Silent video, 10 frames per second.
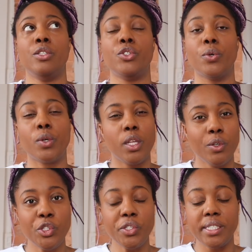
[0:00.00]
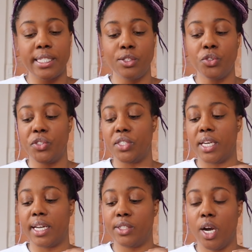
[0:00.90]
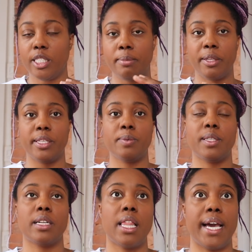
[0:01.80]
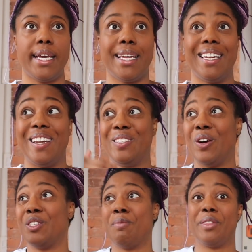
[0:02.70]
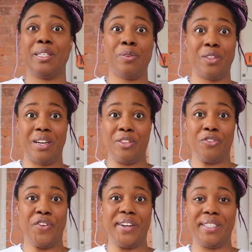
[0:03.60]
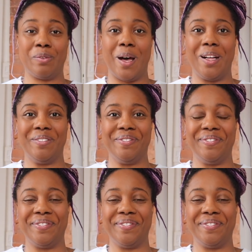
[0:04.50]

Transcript: So closure is interesting, and I talked about this with a client, and I talked about this with another friend as well.